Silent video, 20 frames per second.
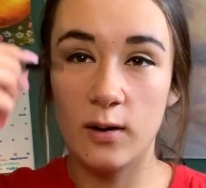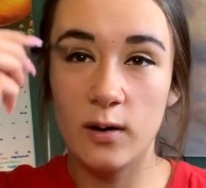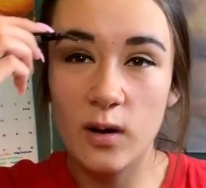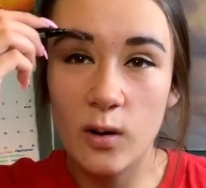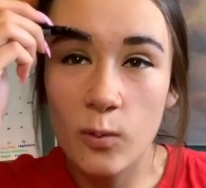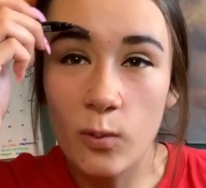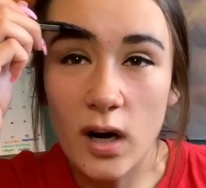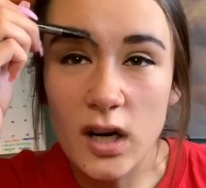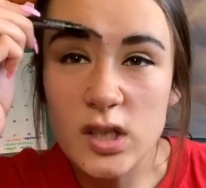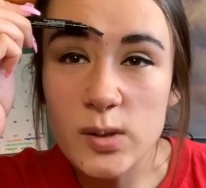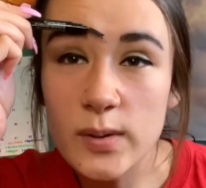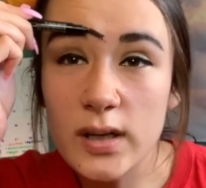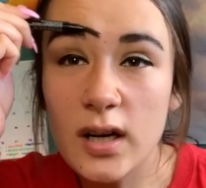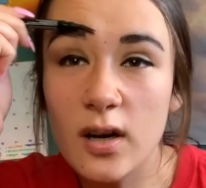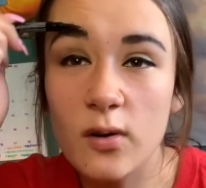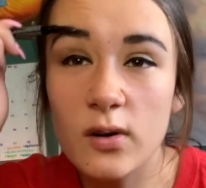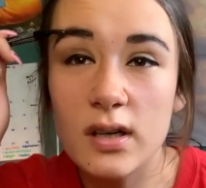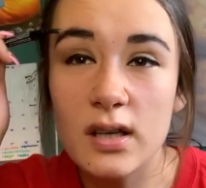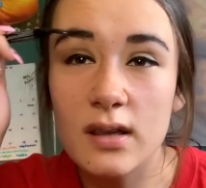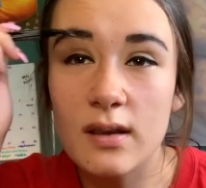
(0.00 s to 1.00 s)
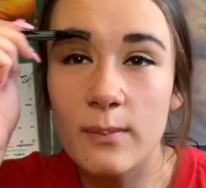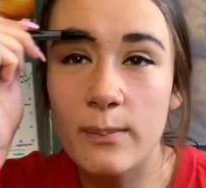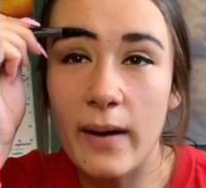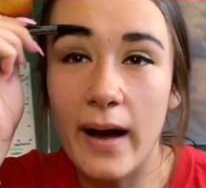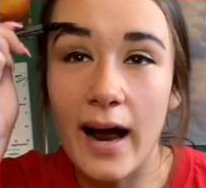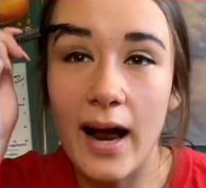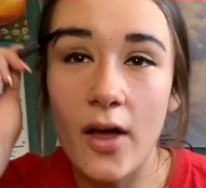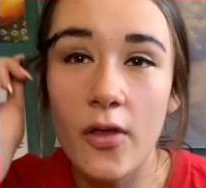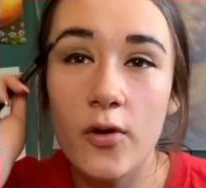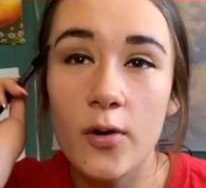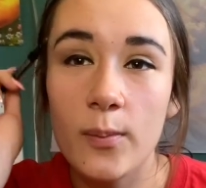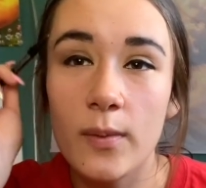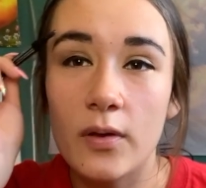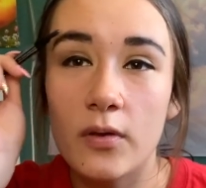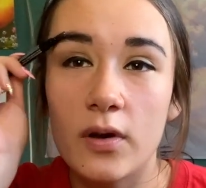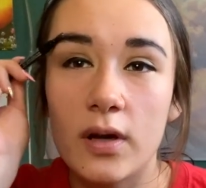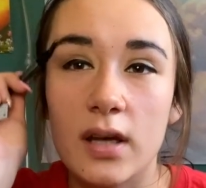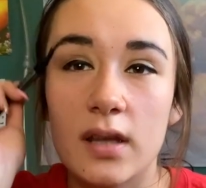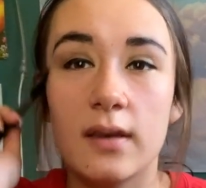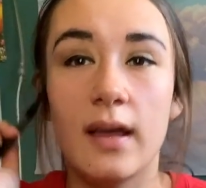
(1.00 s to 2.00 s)
Watch me go into the bathroom and
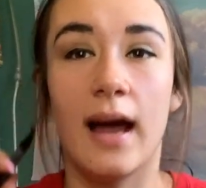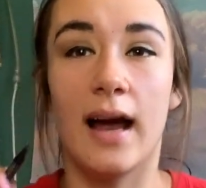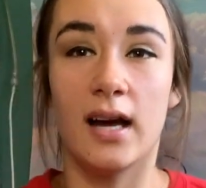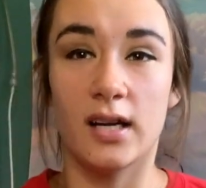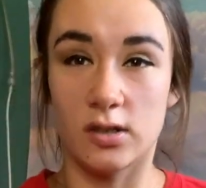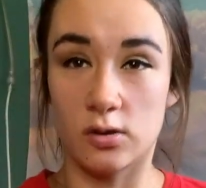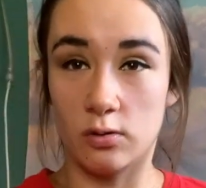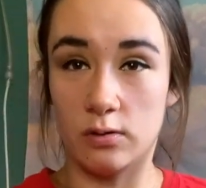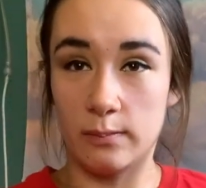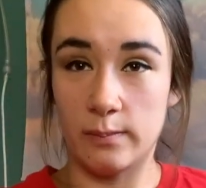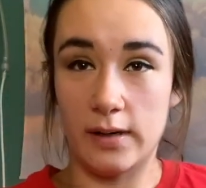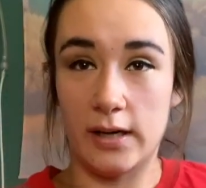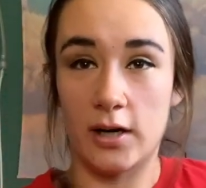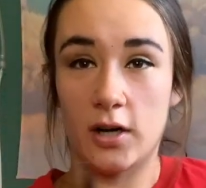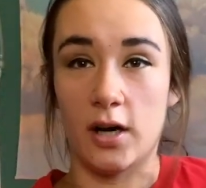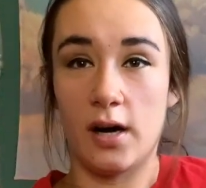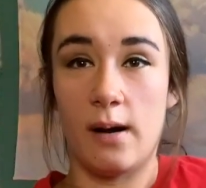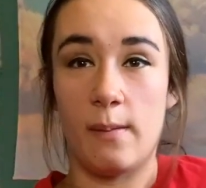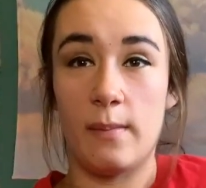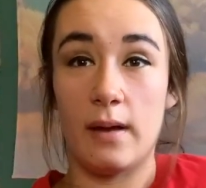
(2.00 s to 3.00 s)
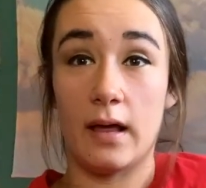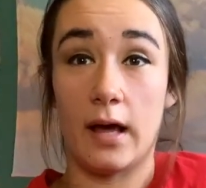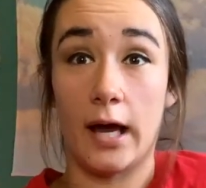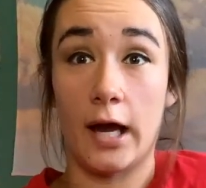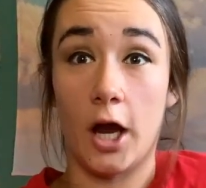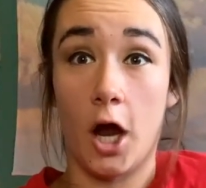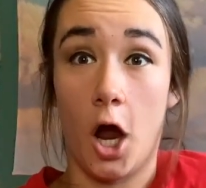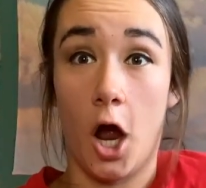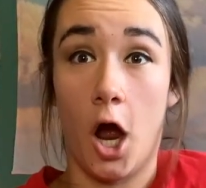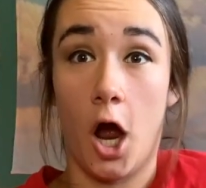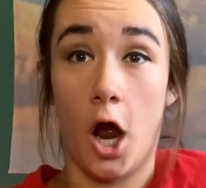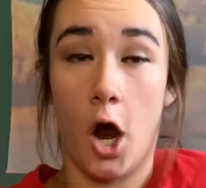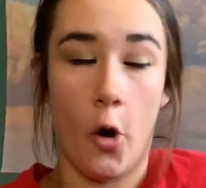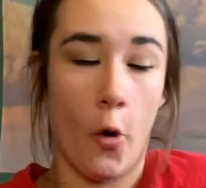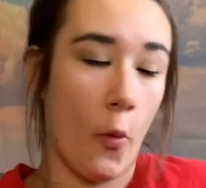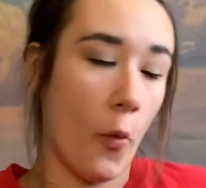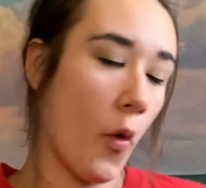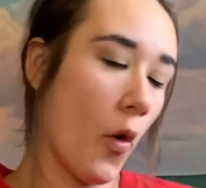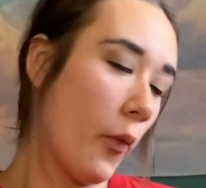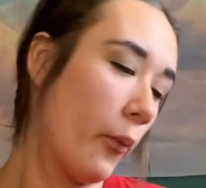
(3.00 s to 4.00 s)
look in the actual mirror and be like, oh,